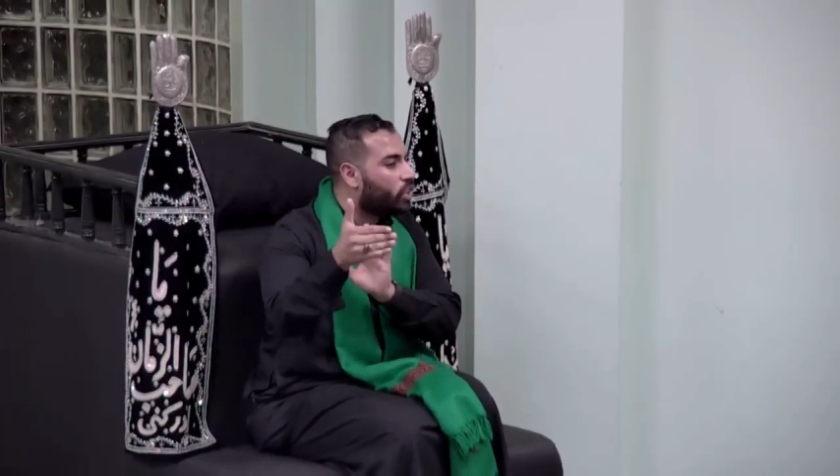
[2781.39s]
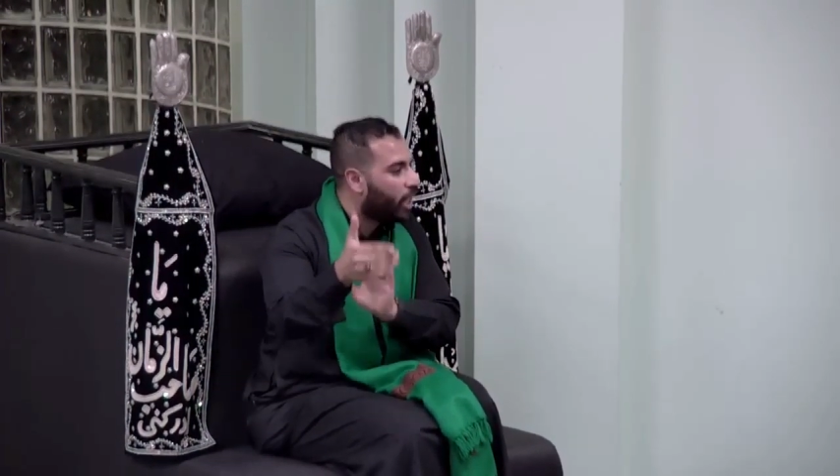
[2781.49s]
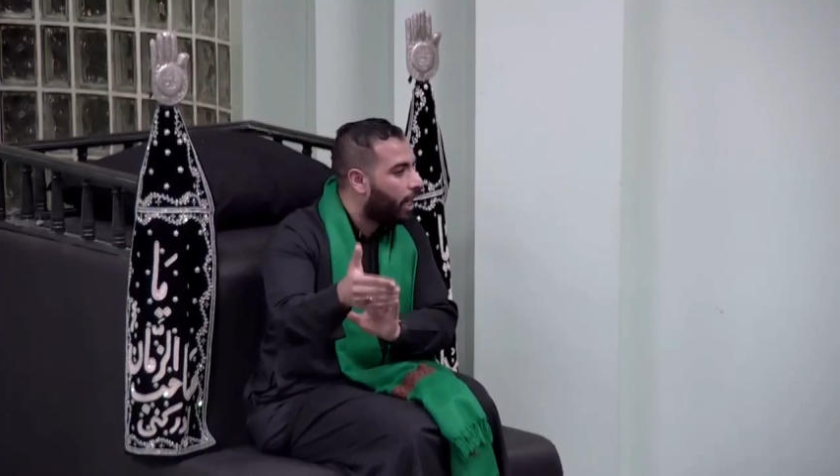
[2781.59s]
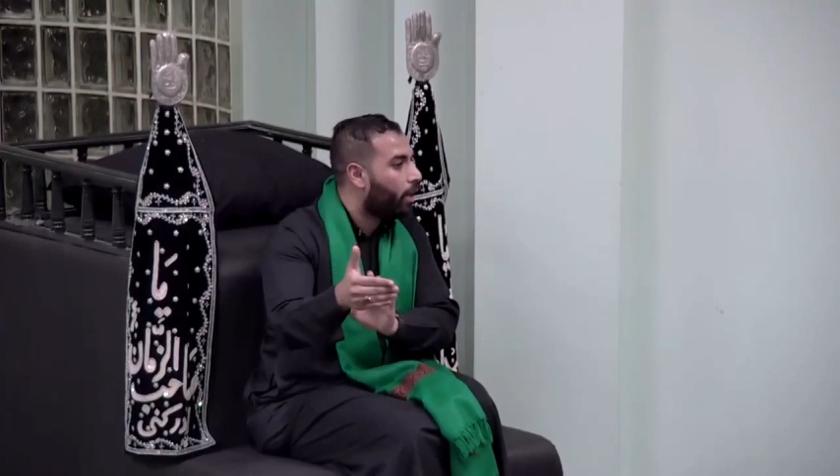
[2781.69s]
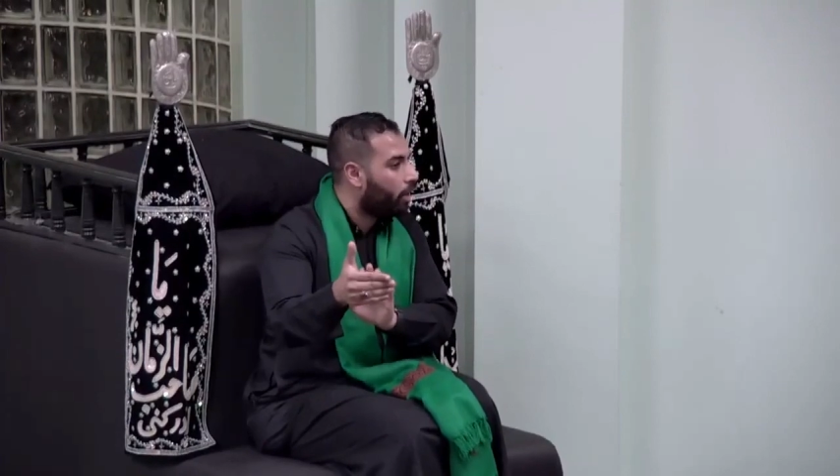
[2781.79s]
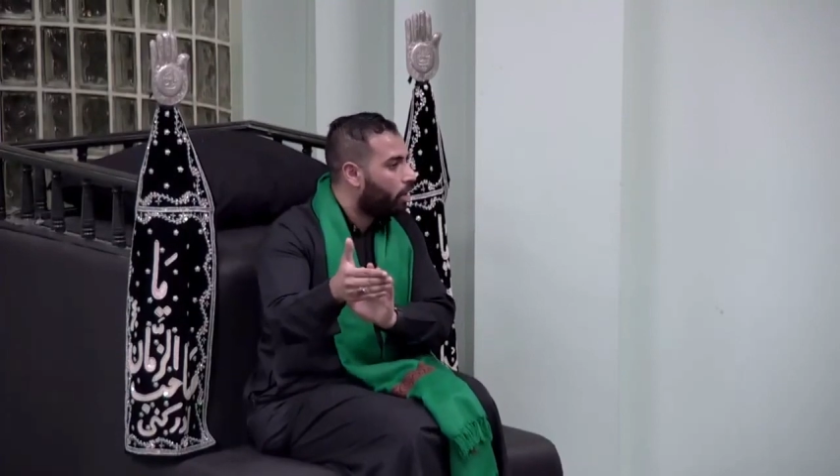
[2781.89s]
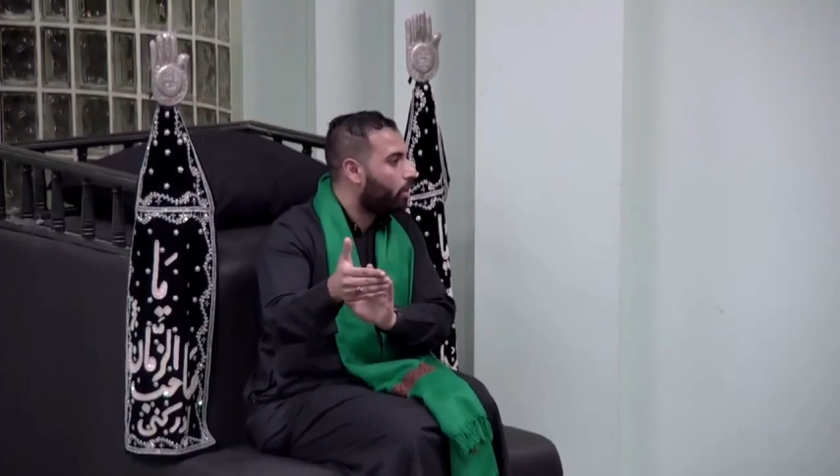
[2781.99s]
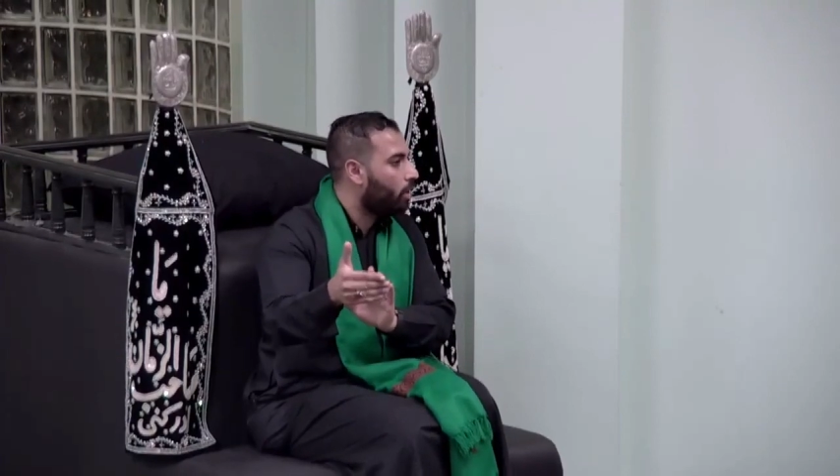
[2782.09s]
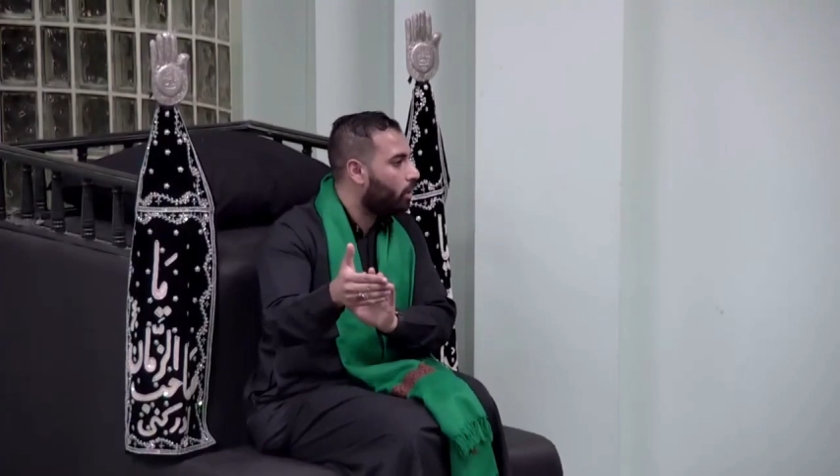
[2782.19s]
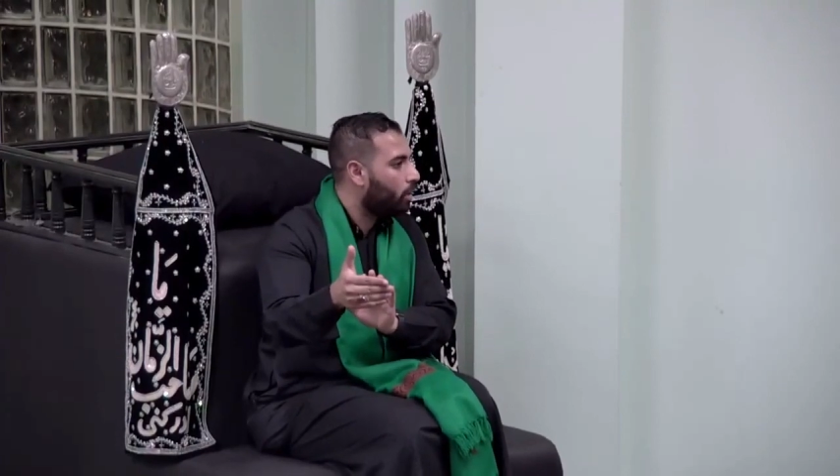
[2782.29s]
chair
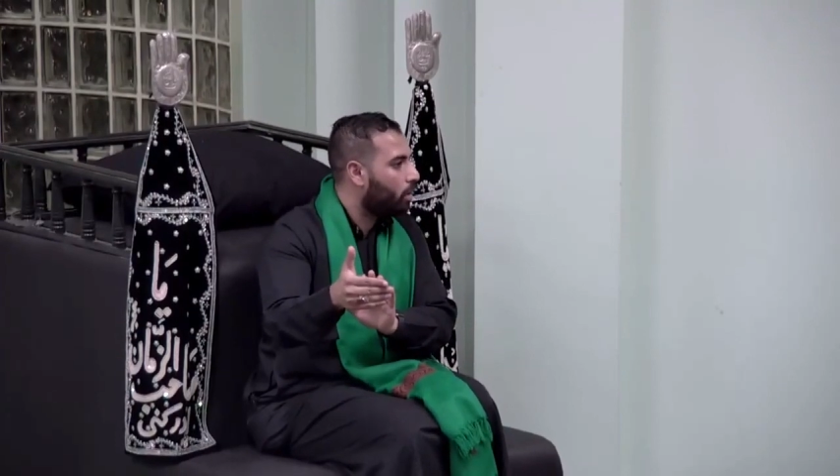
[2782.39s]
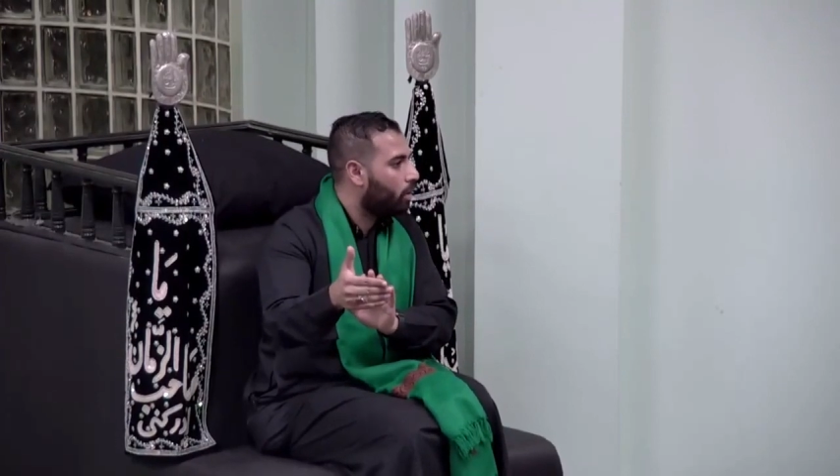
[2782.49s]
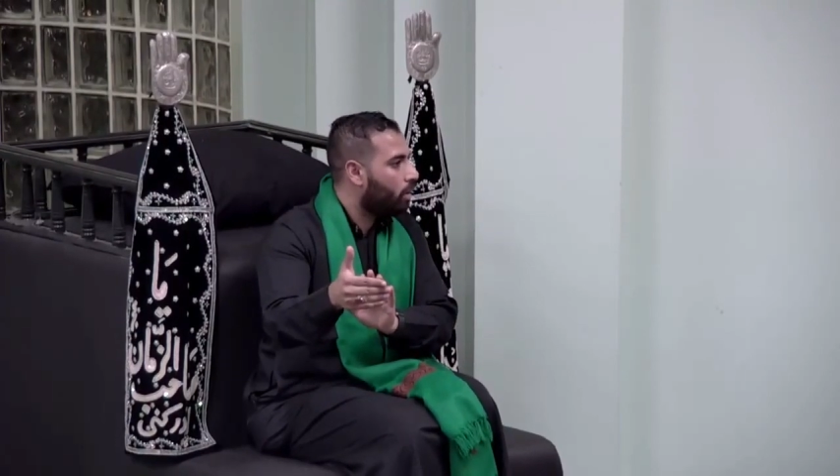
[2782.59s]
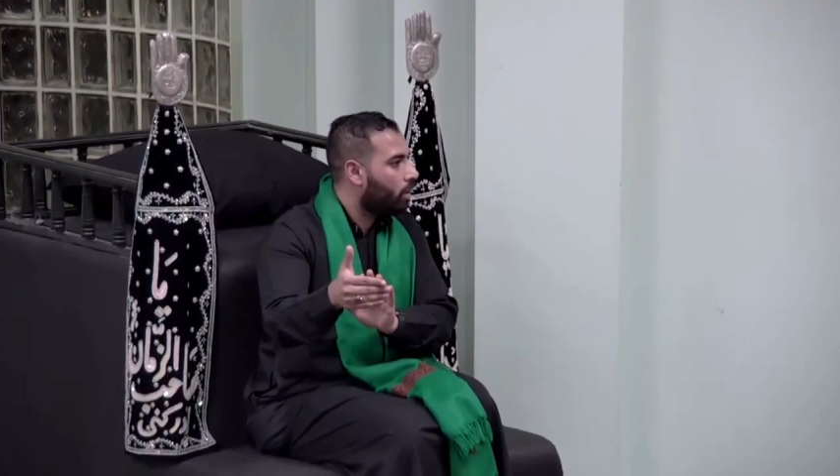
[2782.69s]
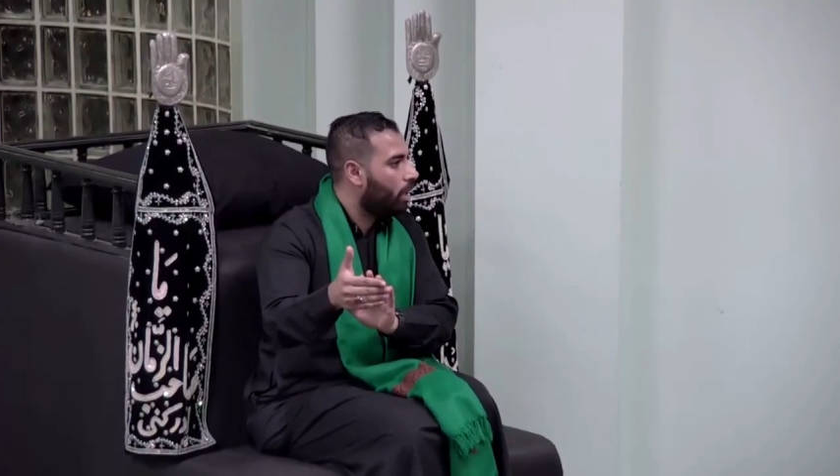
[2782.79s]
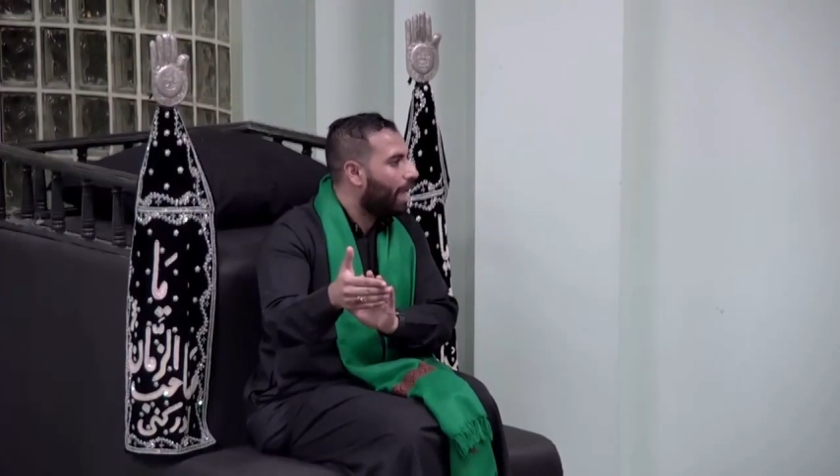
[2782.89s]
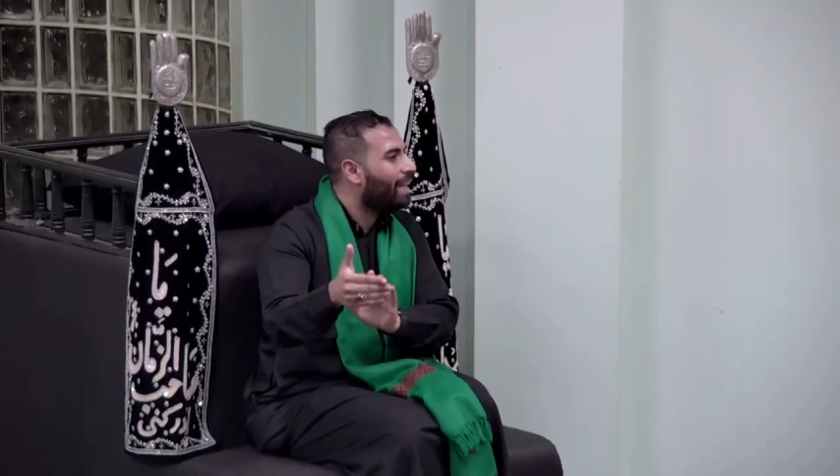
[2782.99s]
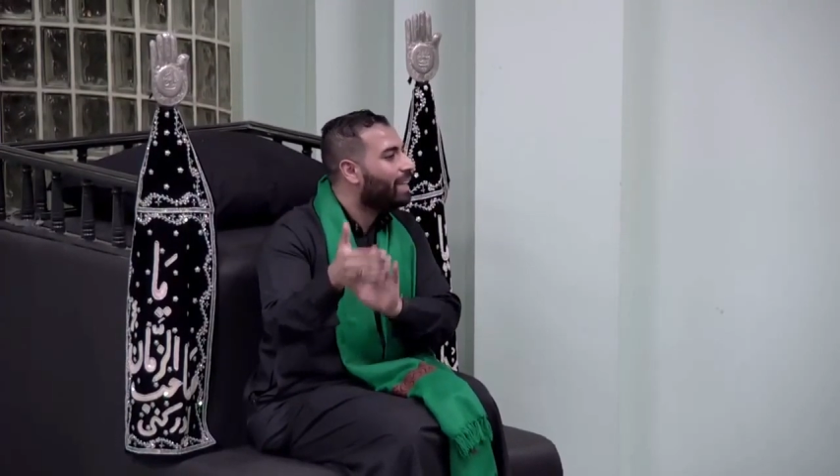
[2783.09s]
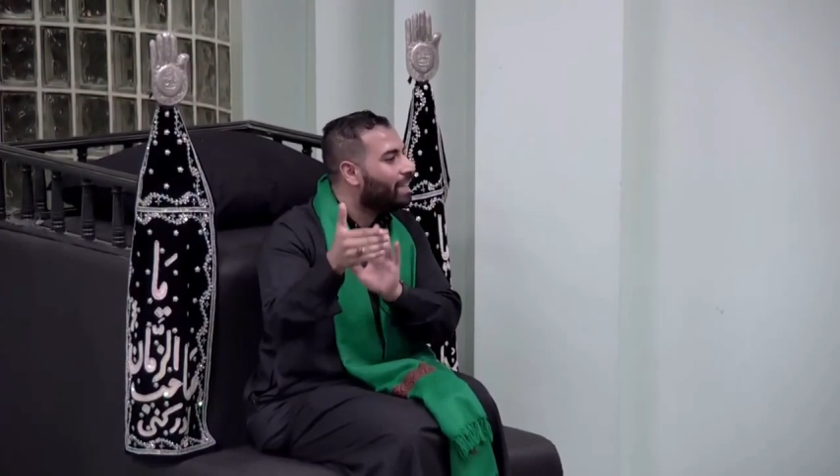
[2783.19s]
and